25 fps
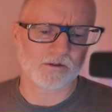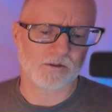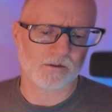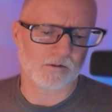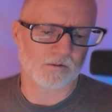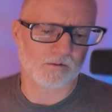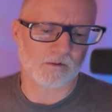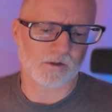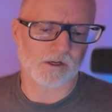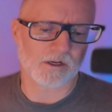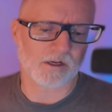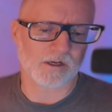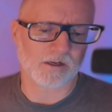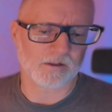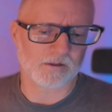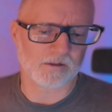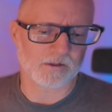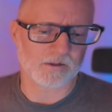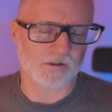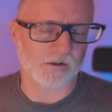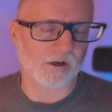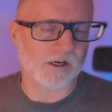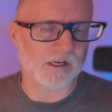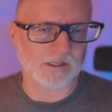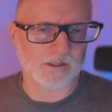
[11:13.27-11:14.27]
you're working to
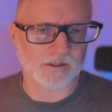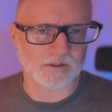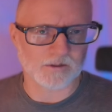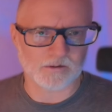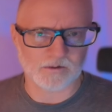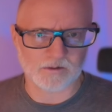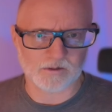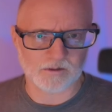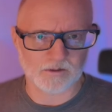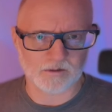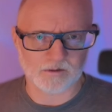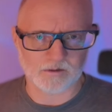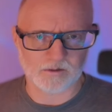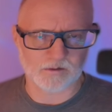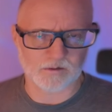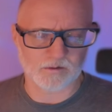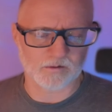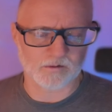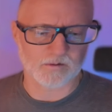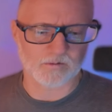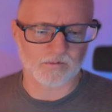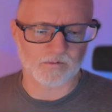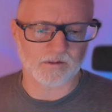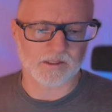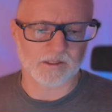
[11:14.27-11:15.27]
stretch or, or to,
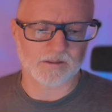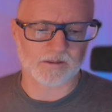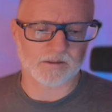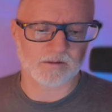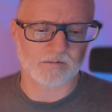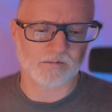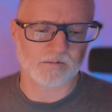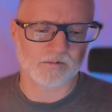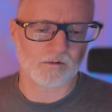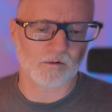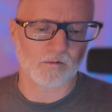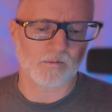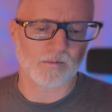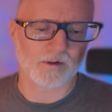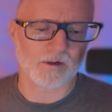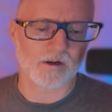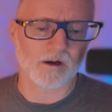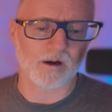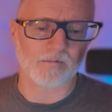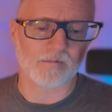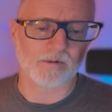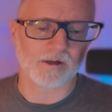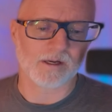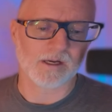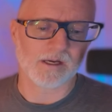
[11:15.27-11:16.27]
to flex it, to open
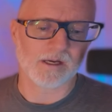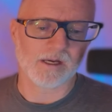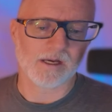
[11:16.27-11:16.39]
up.